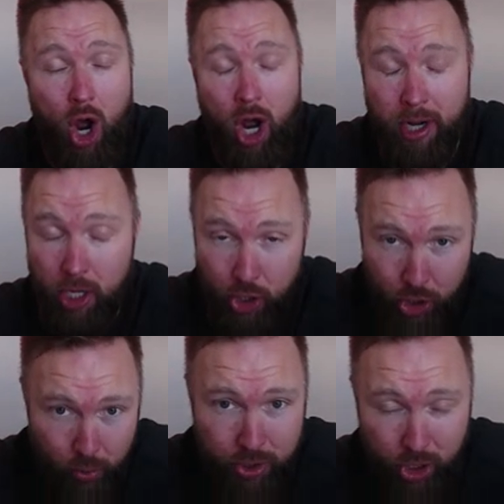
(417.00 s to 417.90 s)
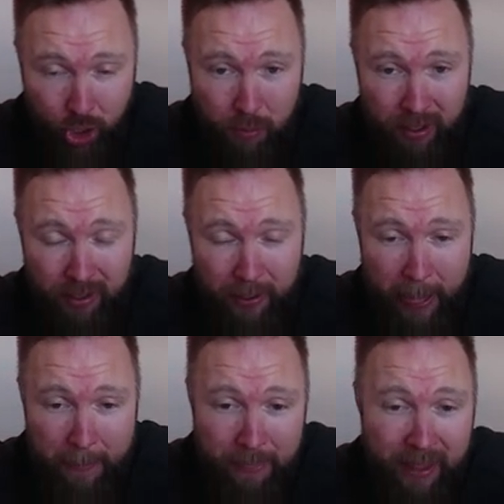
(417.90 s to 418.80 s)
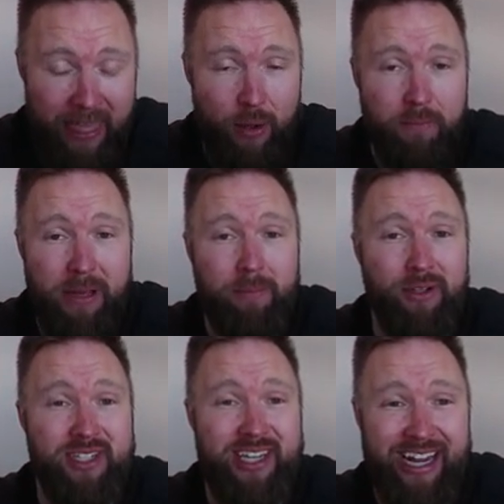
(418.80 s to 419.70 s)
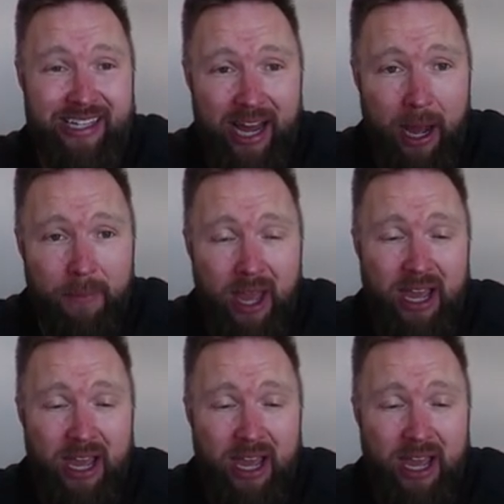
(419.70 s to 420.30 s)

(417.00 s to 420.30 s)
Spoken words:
on YouTube. And then people signed up,